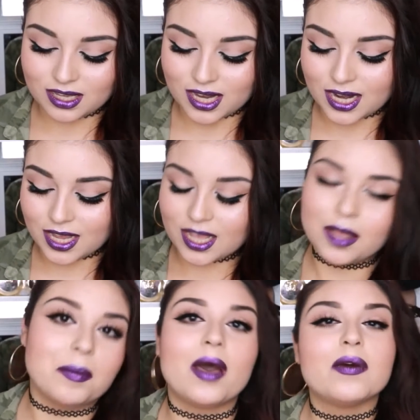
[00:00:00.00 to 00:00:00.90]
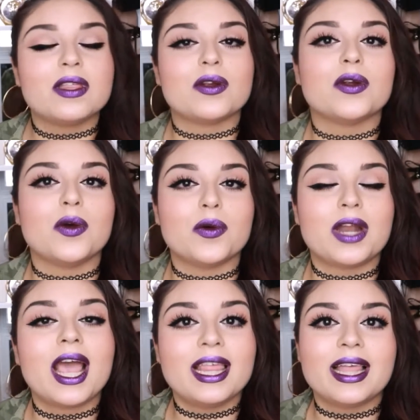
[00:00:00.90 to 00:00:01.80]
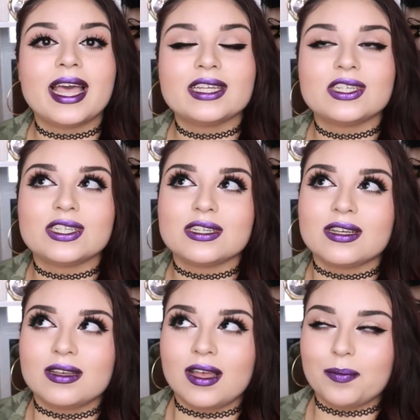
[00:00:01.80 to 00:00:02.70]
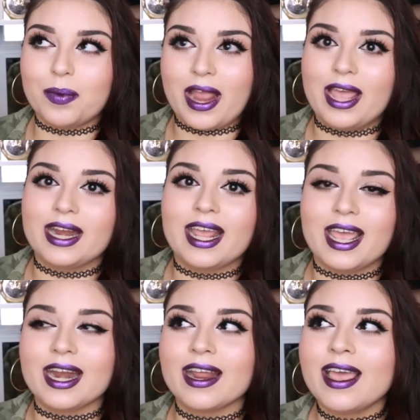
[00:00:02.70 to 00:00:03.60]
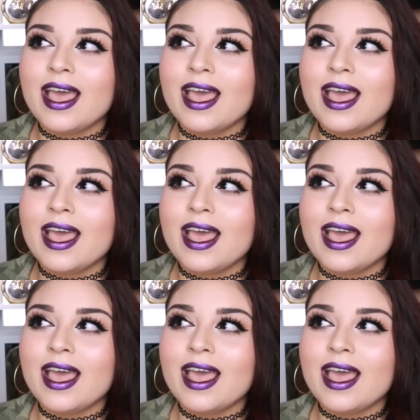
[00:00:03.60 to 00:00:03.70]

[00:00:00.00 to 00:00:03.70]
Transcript: gonna come out with her own eyelash brand, and